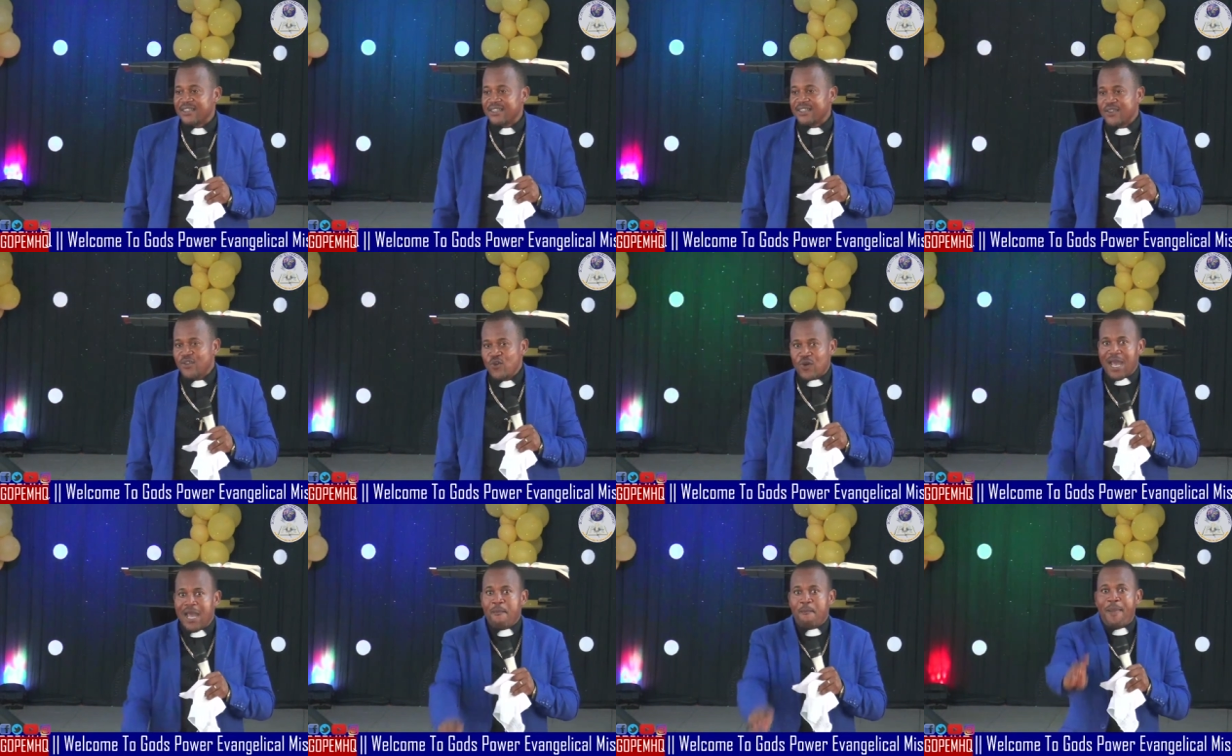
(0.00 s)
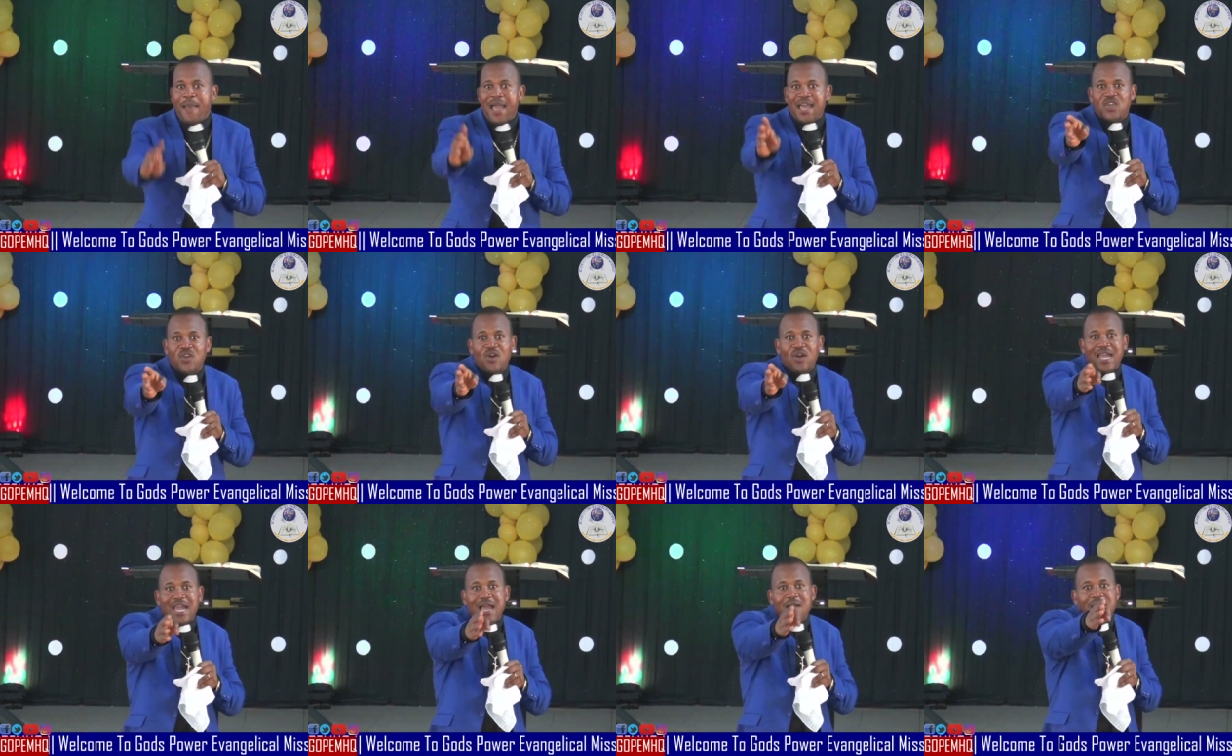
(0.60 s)
You can park your
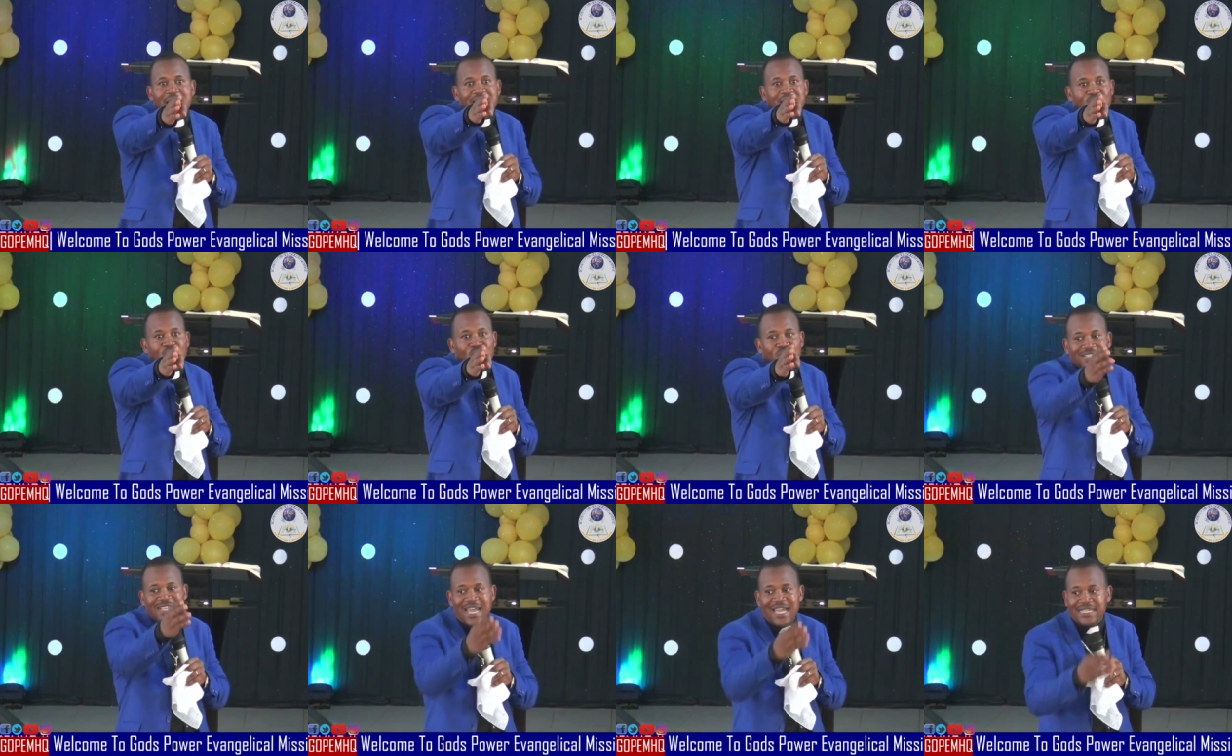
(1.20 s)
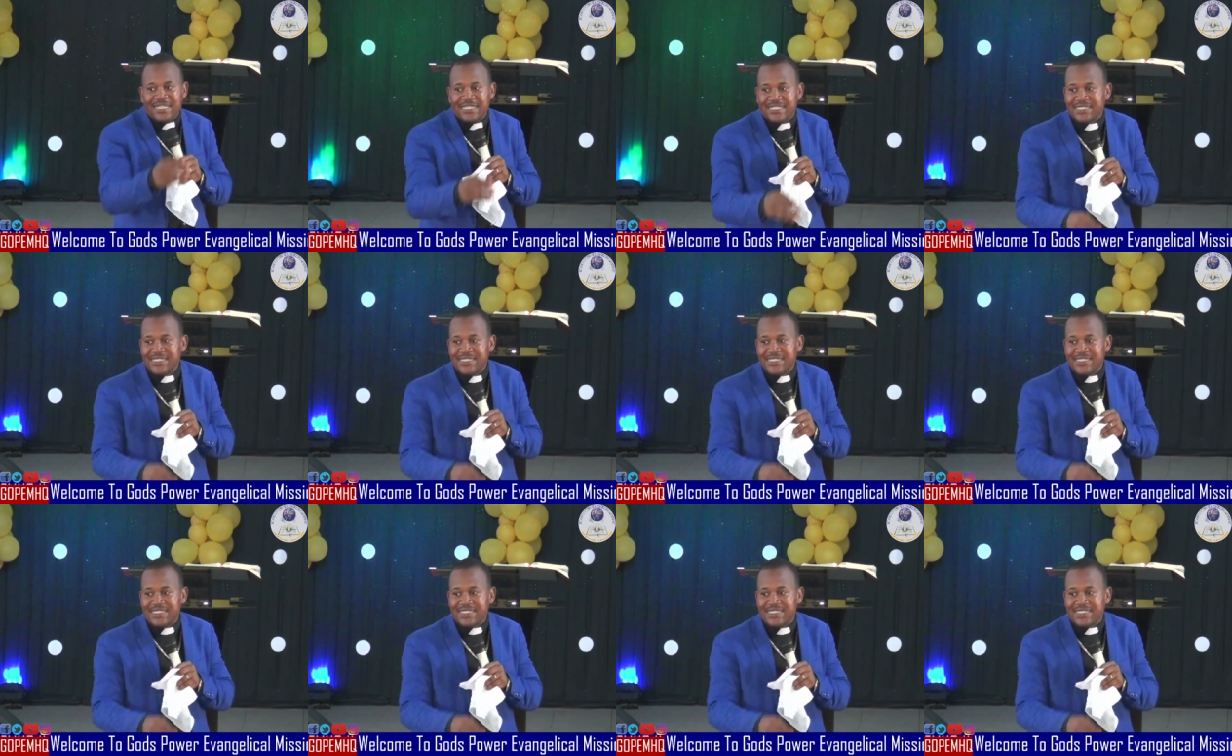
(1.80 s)
car by the roadside